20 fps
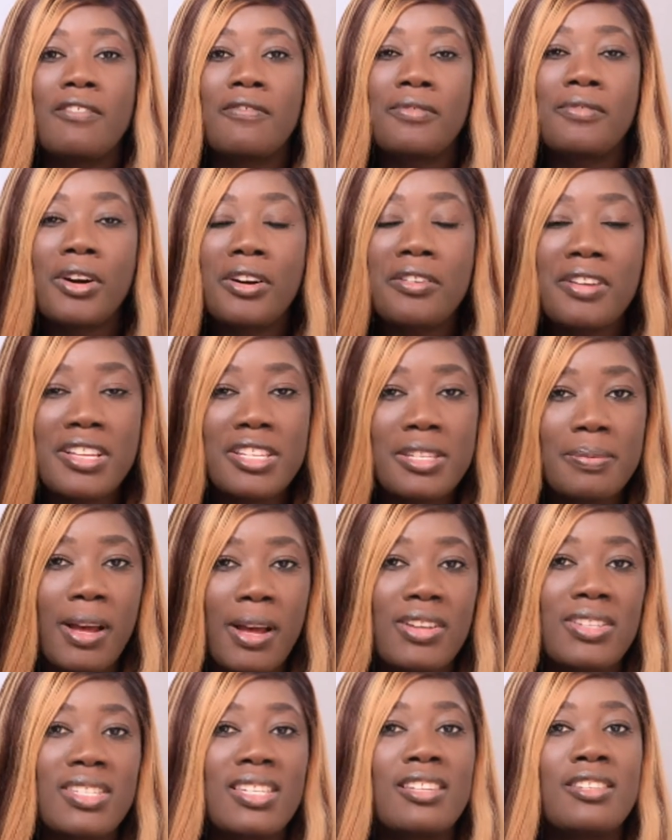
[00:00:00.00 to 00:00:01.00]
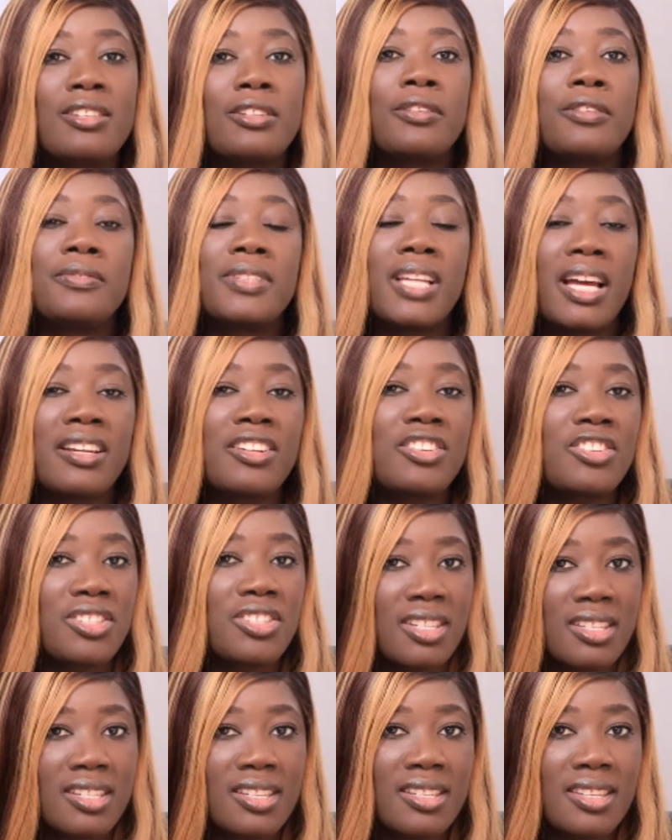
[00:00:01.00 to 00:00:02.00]
Foreign spouses of Danish
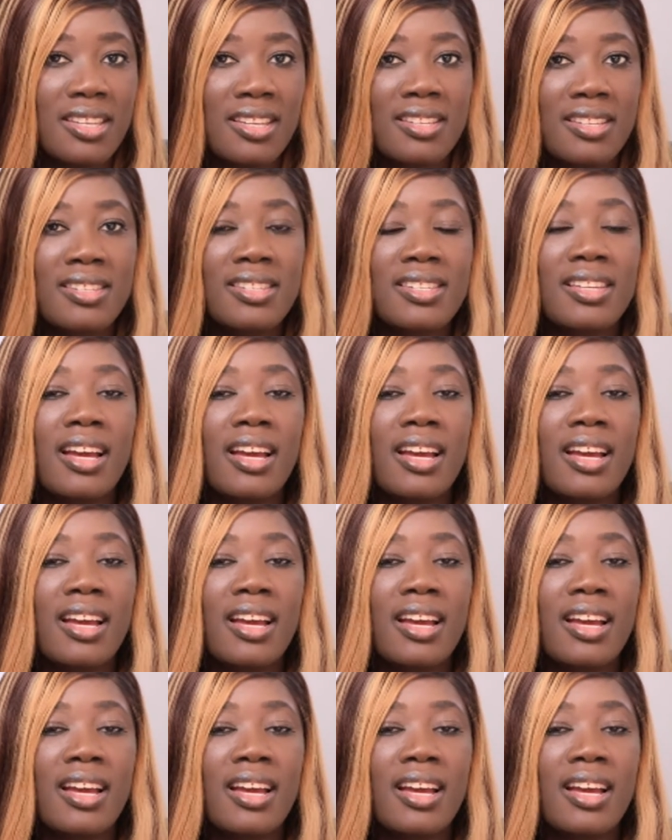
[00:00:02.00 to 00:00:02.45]
citizens